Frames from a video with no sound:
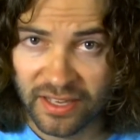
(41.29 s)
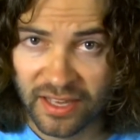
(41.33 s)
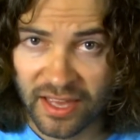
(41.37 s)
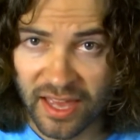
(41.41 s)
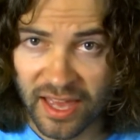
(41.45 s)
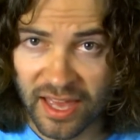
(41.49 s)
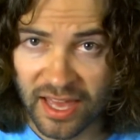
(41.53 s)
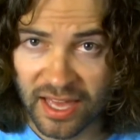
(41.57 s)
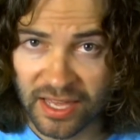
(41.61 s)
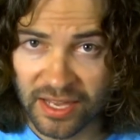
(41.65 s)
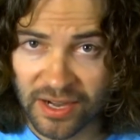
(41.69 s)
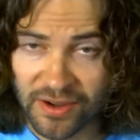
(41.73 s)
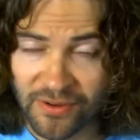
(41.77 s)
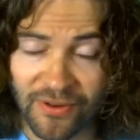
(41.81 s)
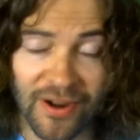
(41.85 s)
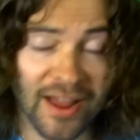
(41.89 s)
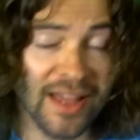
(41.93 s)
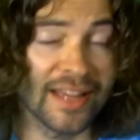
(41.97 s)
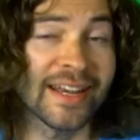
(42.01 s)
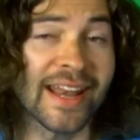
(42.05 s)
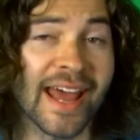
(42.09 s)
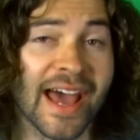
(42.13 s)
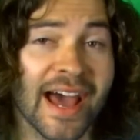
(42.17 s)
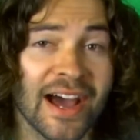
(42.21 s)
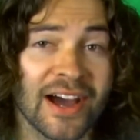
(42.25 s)
And
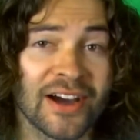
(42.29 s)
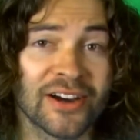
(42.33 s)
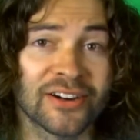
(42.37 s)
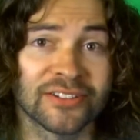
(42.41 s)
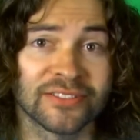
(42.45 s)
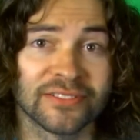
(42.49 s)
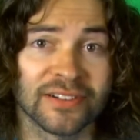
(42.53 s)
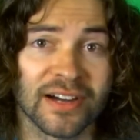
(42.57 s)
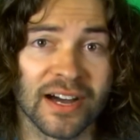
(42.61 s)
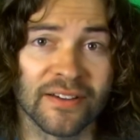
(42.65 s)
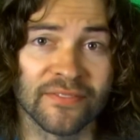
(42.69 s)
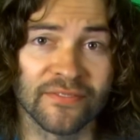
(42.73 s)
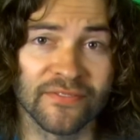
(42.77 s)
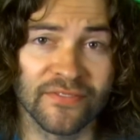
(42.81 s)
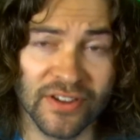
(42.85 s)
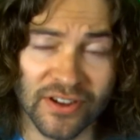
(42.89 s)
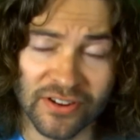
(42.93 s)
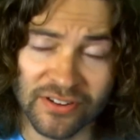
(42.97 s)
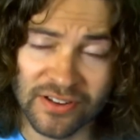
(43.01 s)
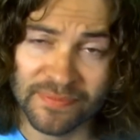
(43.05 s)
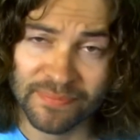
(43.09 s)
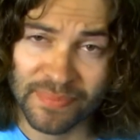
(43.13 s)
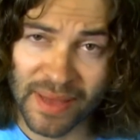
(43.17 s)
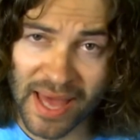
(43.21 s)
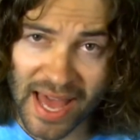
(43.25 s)
right now, I'm
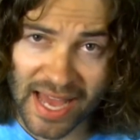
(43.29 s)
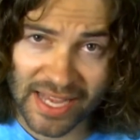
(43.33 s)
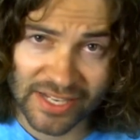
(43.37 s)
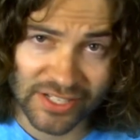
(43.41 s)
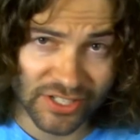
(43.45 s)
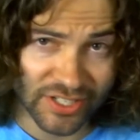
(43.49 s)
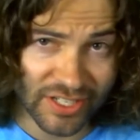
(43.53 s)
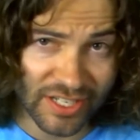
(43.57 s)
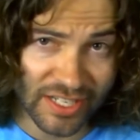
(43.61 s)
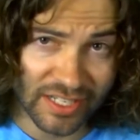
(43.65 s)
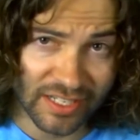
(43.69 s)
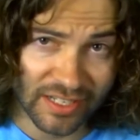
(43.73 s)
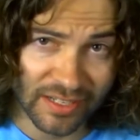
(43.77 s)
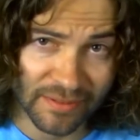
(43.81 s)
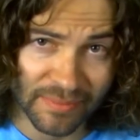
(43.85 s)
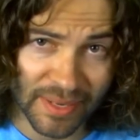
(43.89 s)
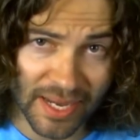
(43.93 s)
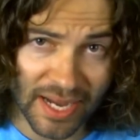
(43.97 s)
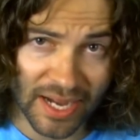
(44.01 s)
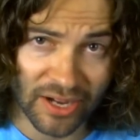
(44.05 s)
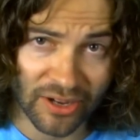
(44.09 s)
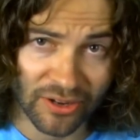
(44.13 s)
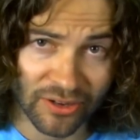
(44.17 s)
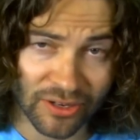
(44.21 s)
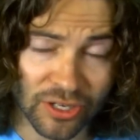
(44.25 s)
very passionate
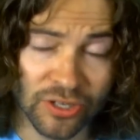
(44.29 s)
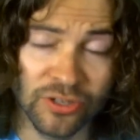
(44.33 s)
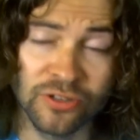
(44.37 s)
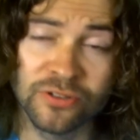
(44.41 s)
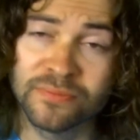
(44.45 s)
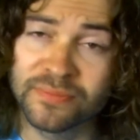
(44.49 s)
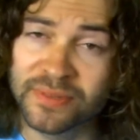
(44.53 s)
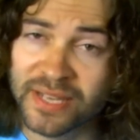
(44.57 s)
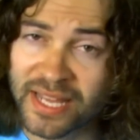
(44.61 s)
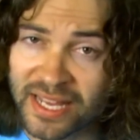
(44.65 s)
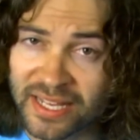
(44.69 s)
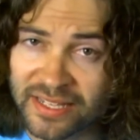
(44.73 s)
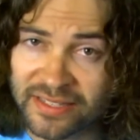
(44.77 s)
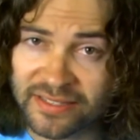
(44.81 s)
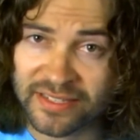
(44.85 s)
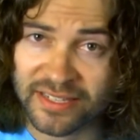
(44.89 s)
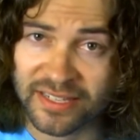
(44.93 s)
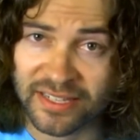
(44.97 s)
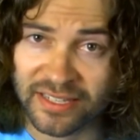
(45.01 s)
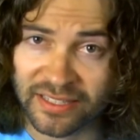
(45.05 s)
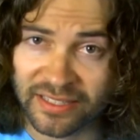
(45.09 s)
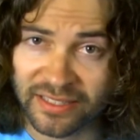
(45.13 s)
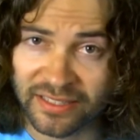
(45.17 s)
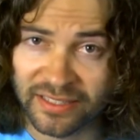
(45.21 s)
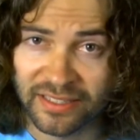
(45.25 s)
about hoop
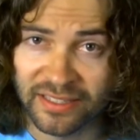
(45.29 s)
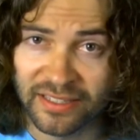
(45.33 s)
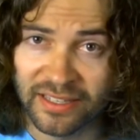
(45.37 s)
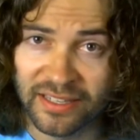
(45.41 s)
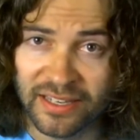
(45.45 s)
dancing,